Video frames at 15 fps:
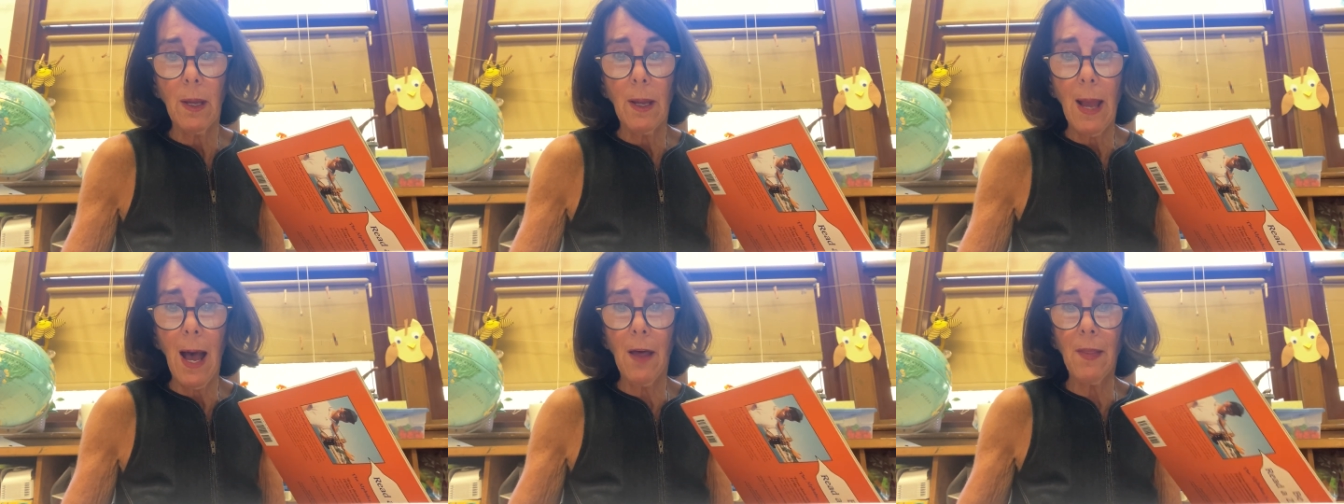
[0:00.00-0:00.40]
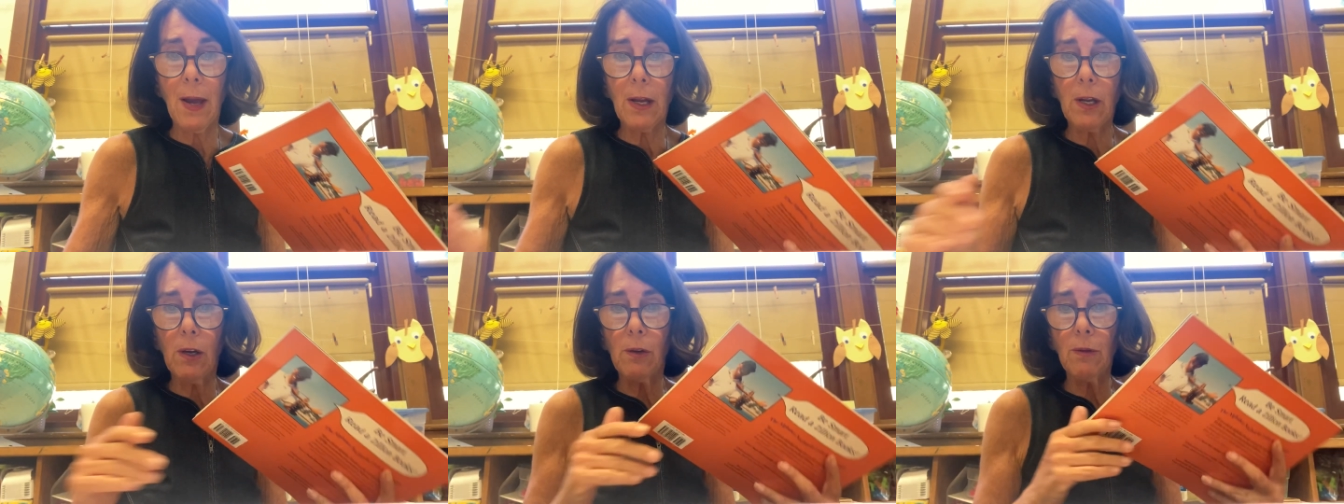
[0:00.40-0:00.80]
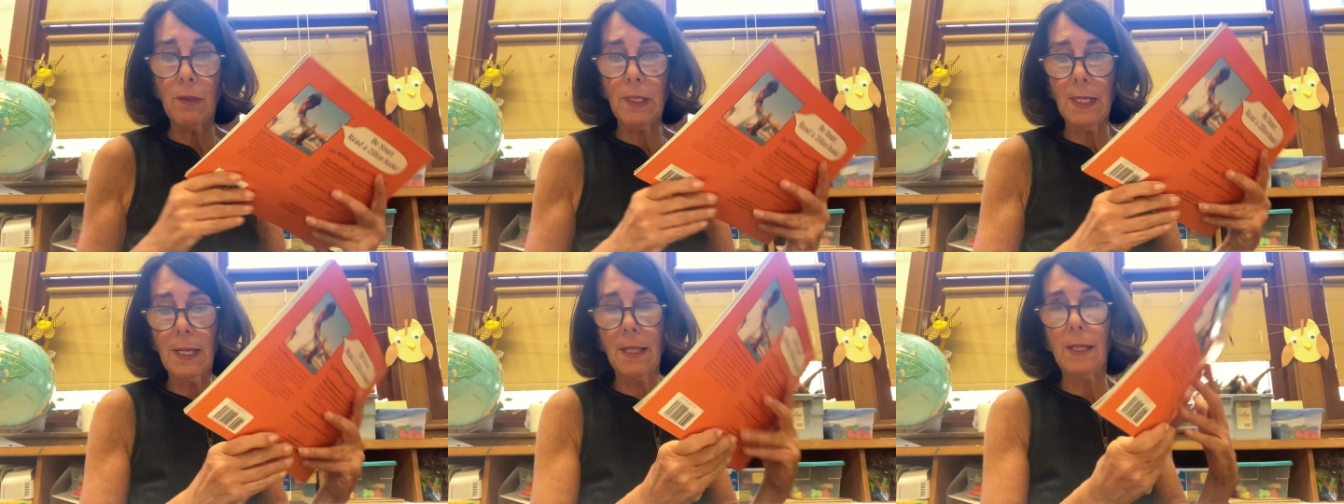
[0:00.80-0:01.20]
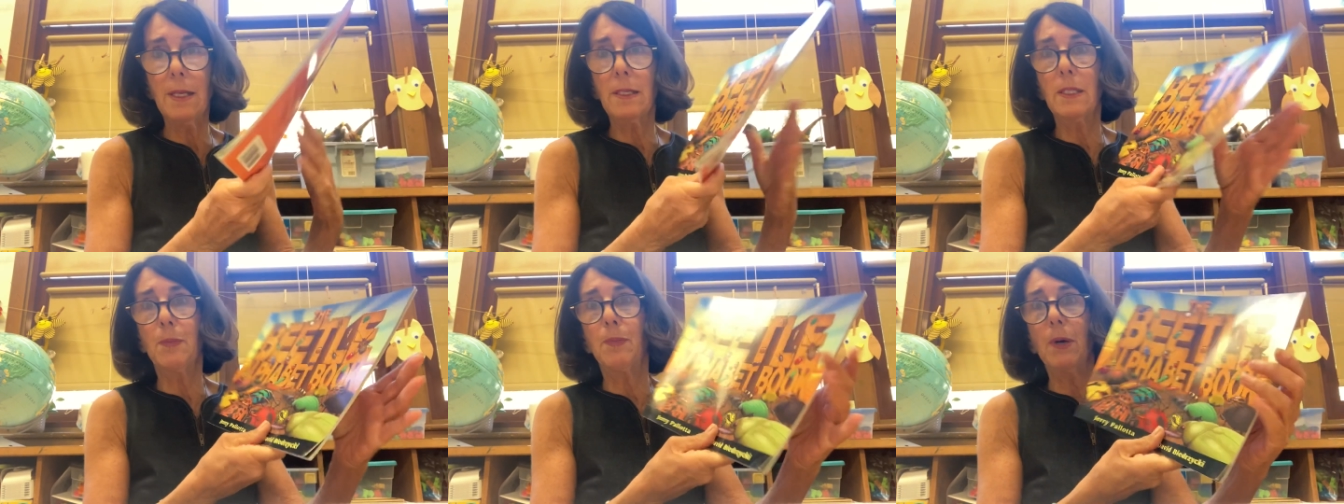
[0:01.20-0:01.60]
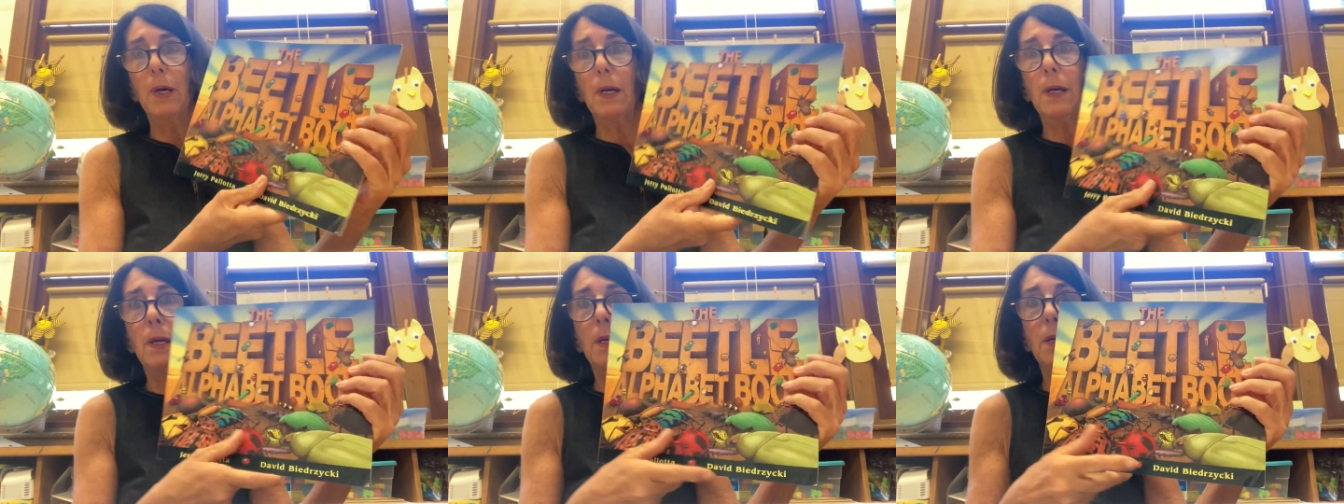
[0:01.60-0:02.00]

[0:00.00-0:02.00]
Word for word: how that goes in this book.